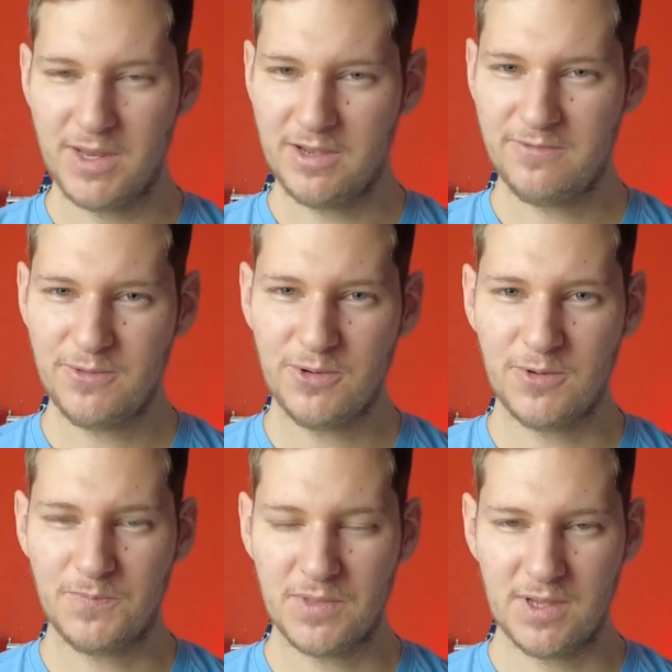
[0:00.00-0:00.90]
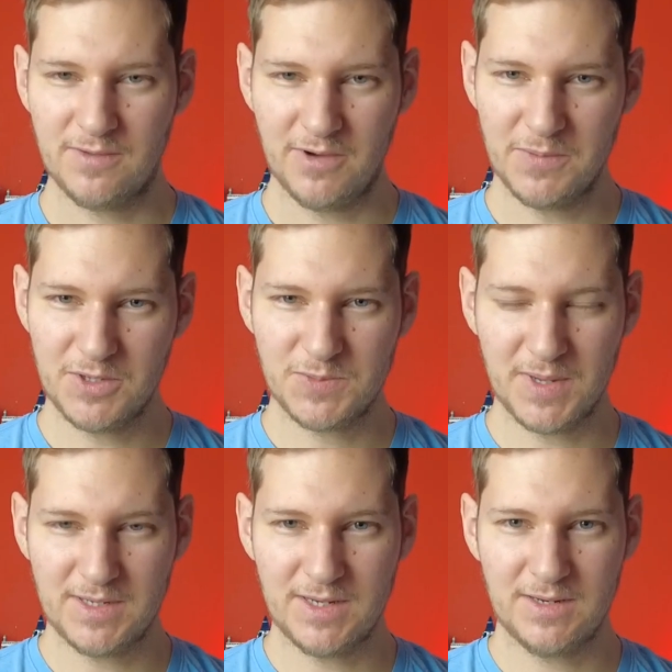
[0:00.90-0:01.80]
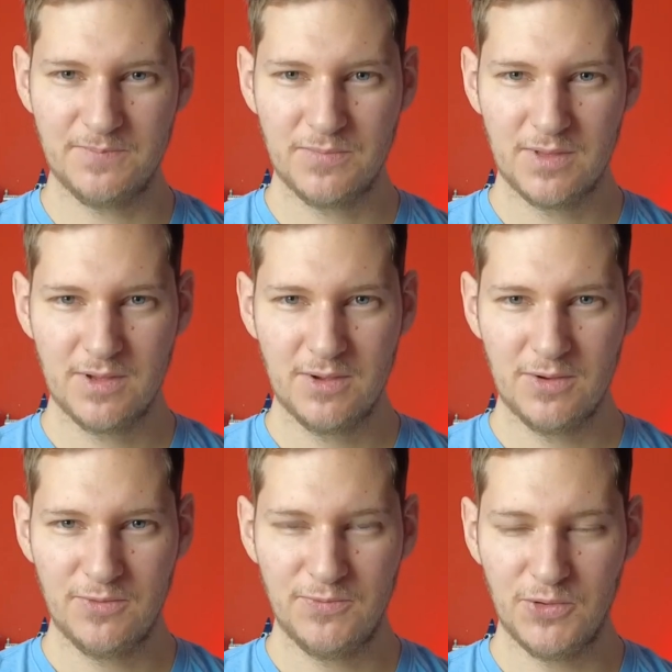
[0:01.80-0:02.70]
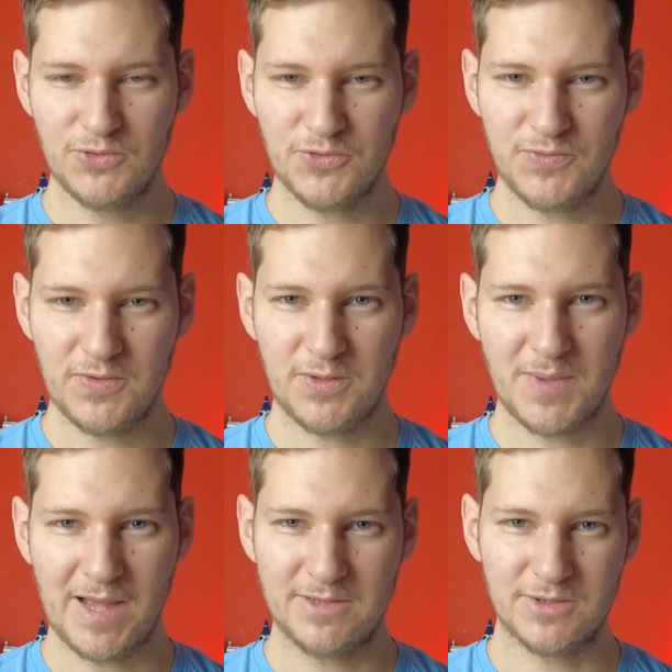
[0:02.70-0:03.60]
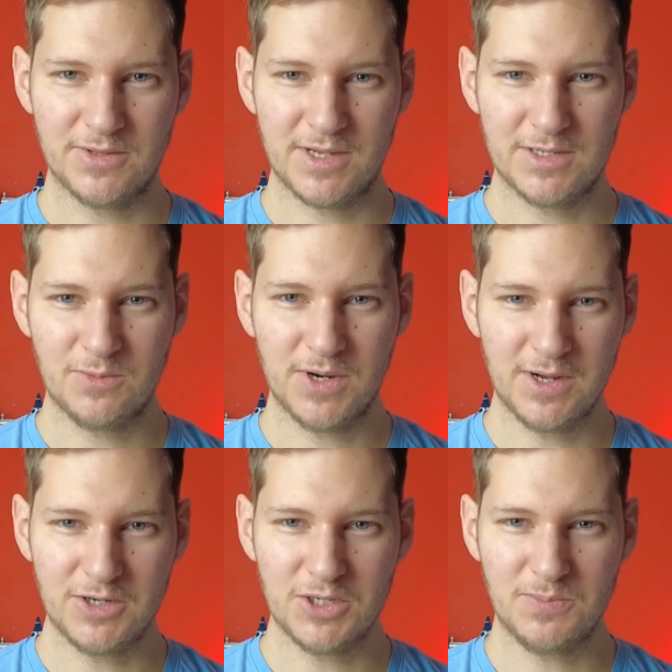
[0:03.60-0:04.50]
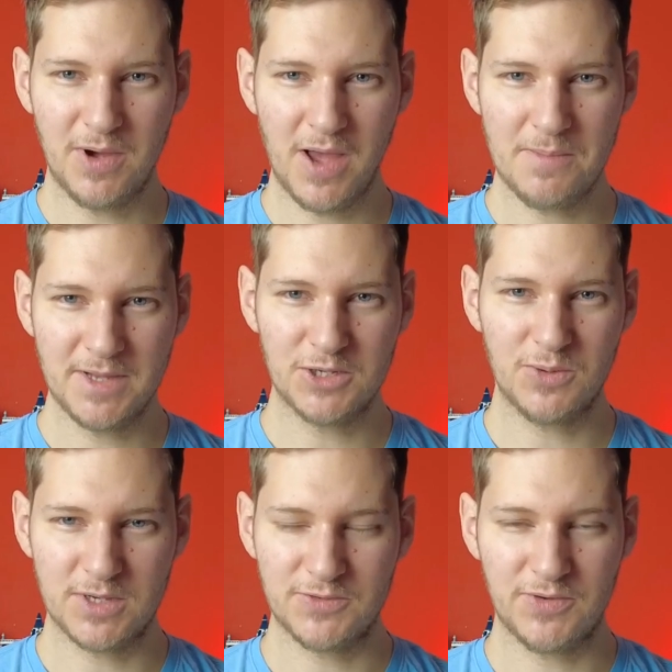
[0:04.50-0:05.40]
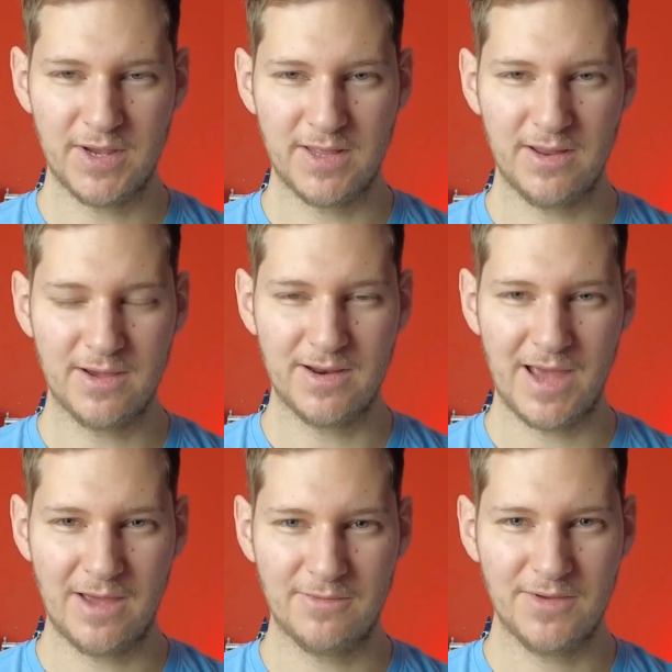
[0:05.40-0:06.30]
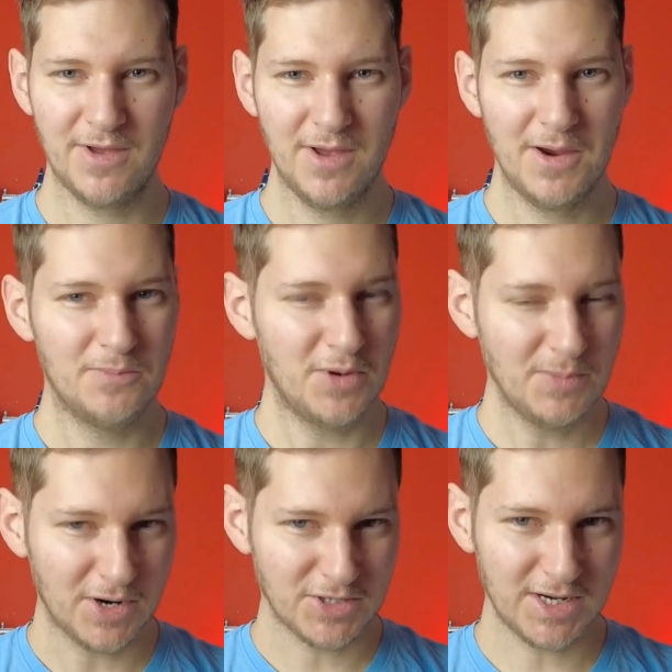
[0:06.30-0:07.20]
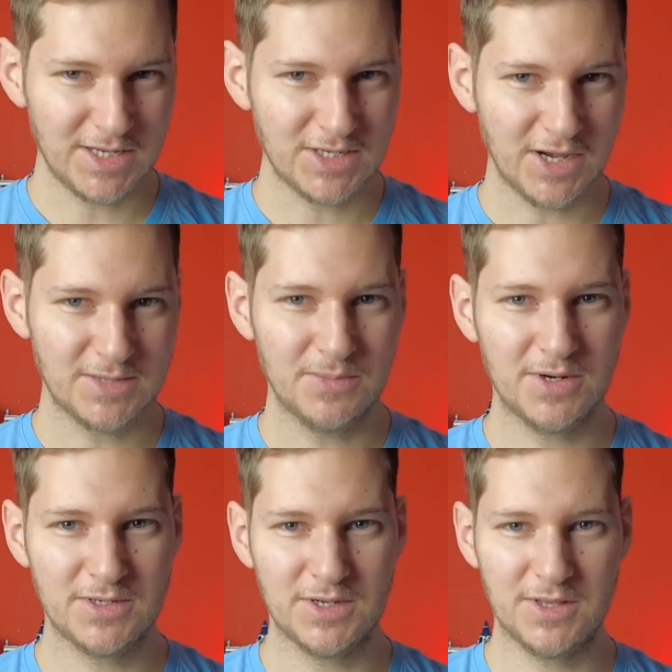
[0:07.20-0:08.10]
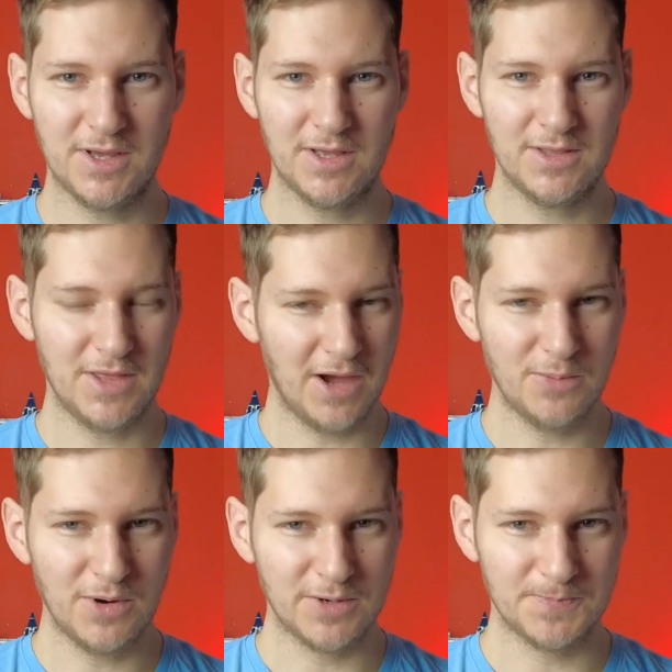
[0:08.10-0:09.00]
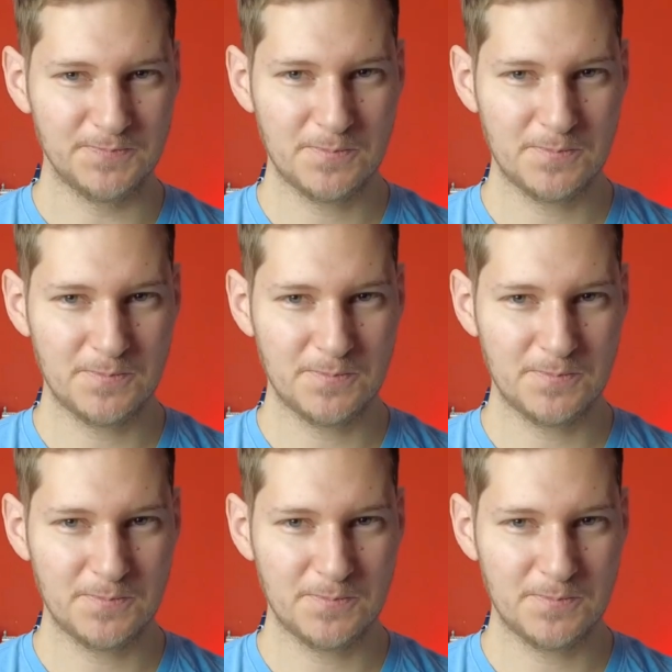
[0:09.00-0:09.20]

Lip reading: then I thought, if I'm going to be spending £450 on this, why don't I just buy a MetaQuest 3 and then I can have pretty much any size monitor that I want.